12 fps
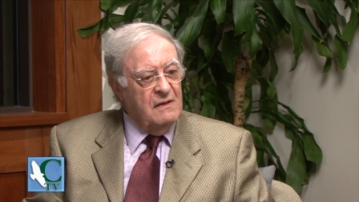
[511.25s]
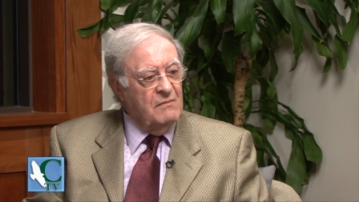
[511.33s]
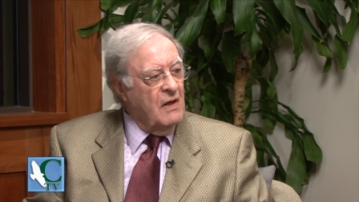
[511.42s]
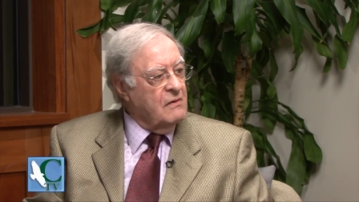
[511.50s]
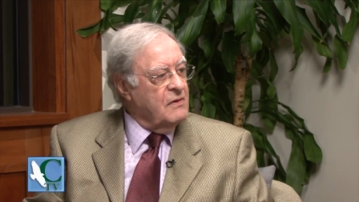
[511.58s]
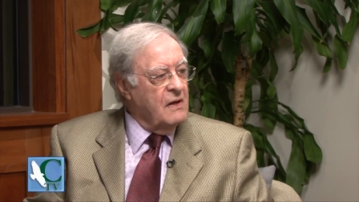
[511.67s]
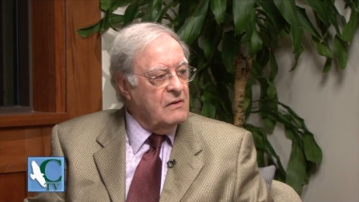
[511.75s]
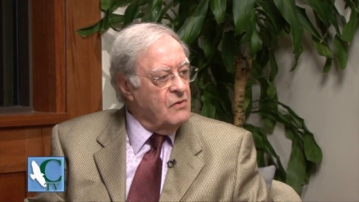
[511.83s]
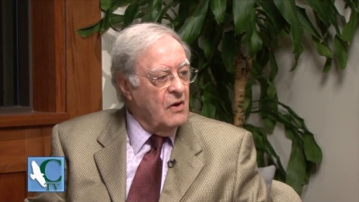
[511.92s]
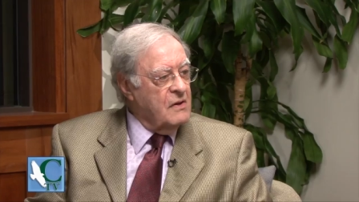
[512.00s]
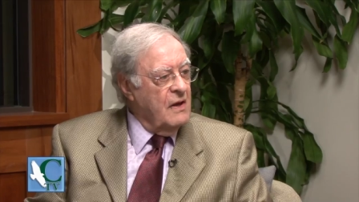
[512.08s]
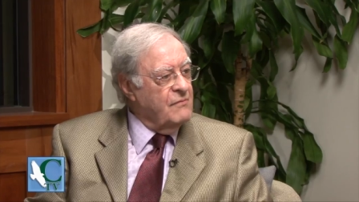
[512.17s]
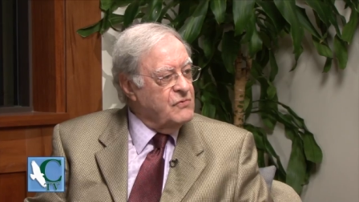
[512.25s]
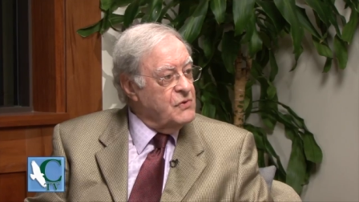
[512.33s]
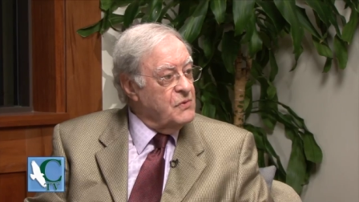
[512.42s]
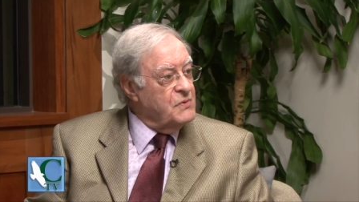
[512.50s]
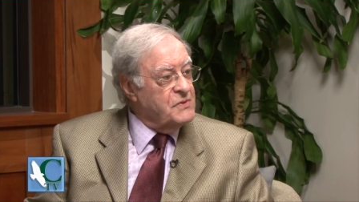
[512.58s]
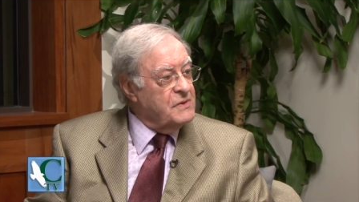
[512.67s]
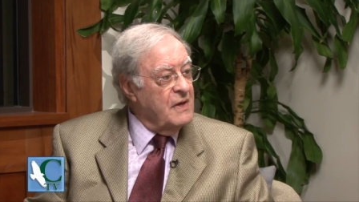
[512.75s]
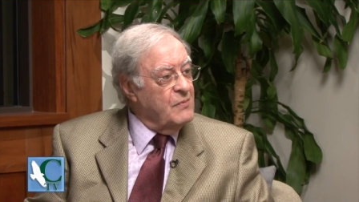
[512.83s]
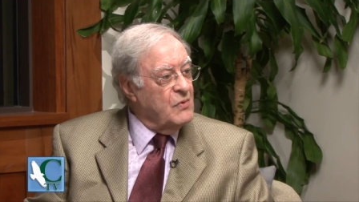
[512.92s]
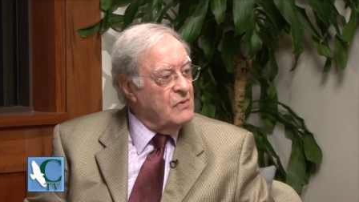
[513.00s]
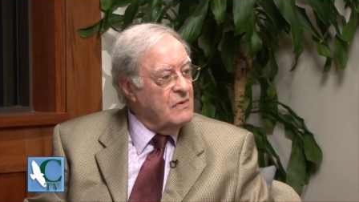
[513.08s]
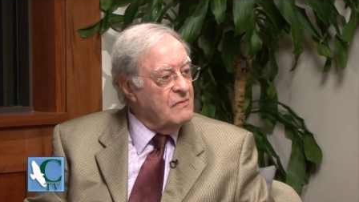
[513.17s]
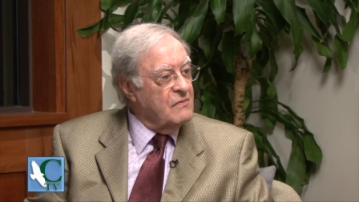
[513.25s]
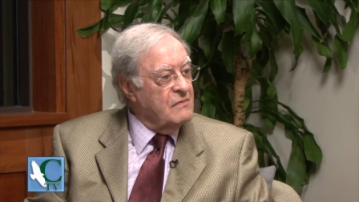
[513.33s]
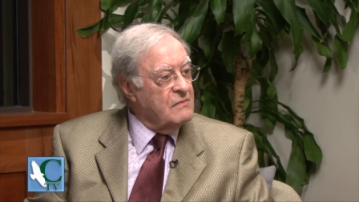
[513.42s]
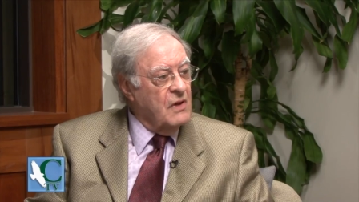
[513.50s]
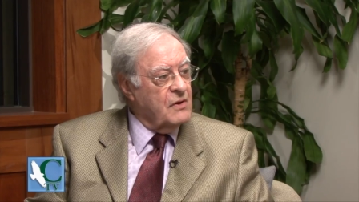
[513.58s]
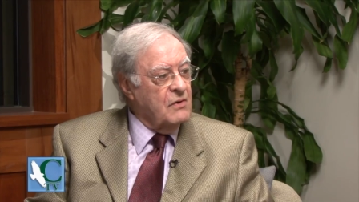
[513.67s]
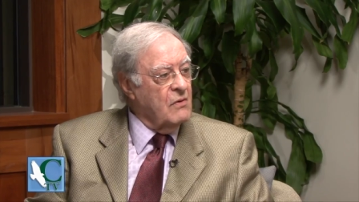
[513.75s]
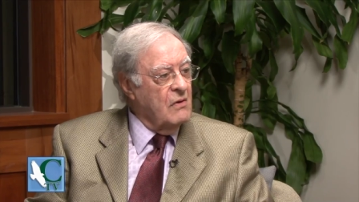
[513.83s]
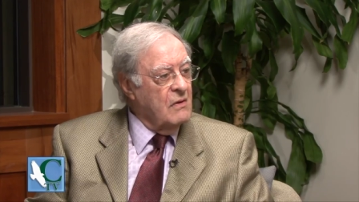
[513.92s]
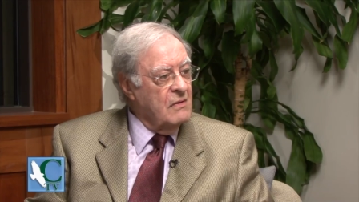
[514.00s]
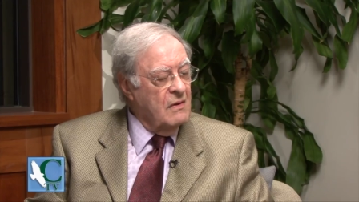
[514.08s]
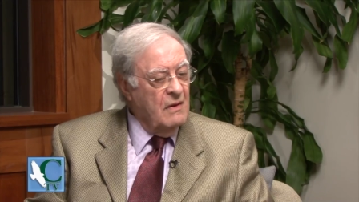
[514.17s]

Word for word: I did not have Jewish neighborhoods, not at all.